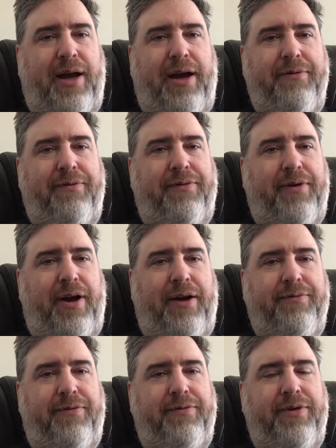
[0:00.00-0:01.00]
I've
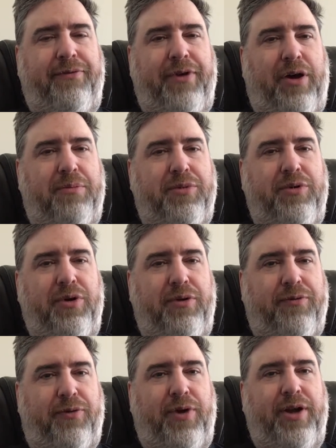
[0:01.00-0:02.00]
developed good
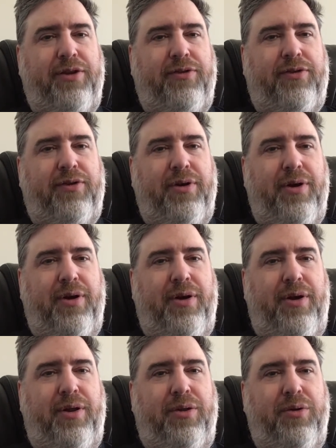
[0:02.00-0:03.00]
friends
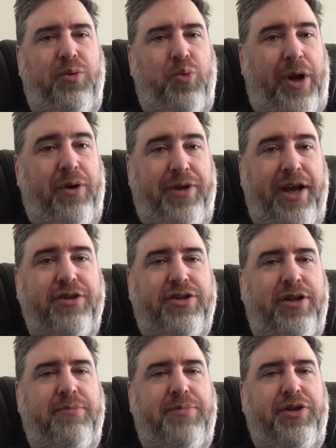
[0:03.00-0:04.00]
through Rail
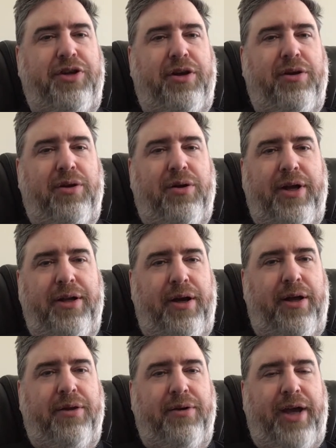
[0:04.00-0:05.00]
Nation in particular and
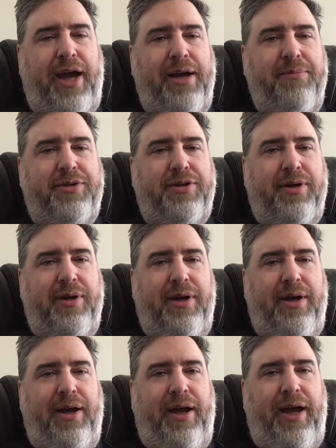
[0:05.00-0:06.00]
other games,
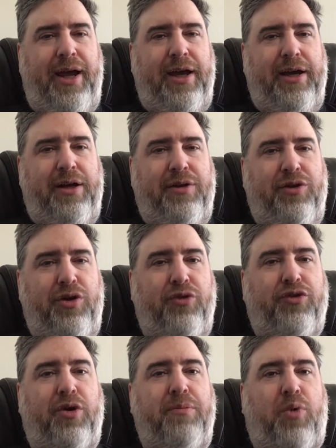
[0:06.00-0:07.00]
and
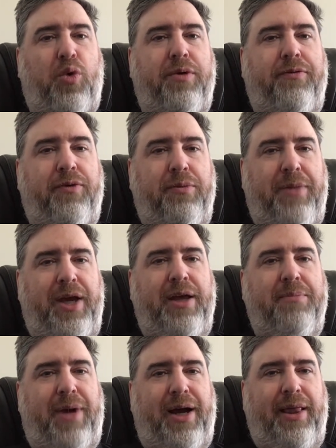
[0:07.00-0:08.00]
those are important for me
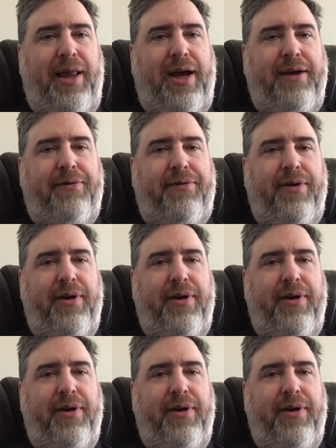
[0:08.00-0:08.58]
in my life.